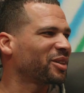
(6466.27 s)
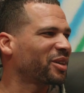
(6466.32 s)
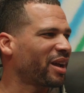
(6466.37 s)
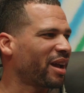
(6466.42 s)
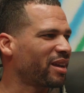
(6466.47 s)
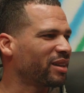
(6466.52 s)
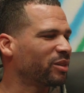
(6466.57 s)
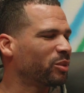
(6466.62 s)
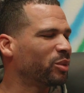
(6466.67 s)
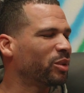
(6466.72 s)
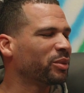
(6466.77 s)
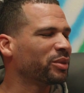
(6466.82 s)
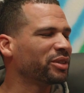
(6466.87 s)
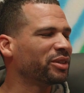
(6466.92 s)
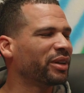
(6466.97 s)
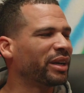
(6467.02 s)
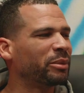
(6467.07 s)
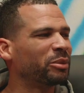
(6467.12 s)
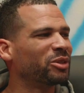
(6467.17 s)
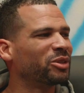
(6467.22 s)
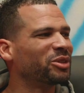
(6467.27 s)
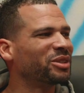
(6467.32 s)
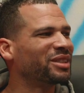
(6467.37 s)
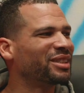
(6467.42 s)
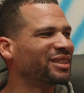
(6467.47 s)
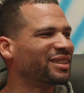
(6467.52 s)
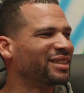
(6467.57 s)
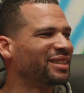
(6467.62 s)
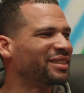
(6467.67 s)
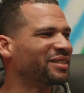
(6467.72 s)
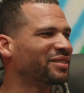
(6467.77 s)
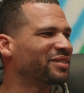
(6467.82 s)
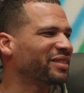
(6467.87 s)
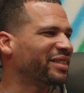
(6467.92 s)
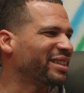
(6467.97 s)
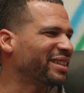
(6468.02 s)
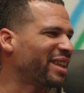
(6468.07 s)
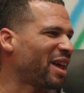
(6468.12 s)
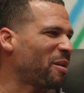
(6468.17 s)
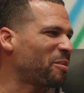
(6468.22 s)
Okay. And then what were you able to achieve
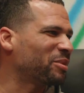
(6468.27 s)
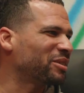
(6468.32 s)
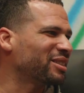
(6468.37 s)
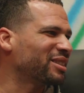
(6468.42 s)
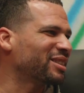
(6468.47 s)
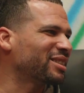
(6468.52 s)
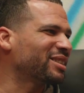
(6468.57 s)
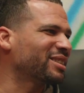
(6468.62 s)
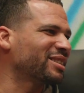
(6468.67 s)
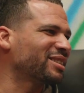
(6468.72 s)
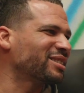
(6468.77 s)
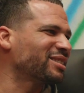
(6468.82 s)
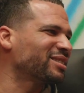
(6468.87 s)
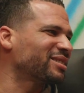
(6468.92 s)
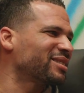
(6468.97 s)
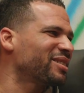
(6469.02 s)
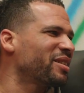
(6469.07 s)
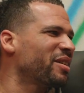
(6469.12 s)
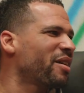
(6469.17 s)
in that position?